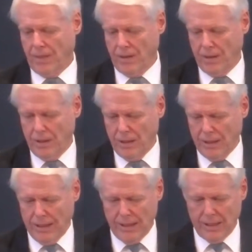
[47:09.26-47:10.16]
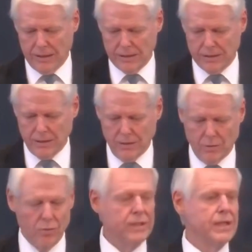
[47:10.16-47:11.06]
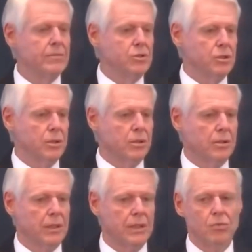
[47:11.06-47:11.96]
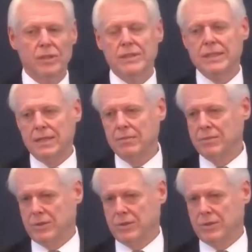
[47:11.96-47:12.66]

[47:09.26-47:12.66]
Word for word: And redemption, He redeems us.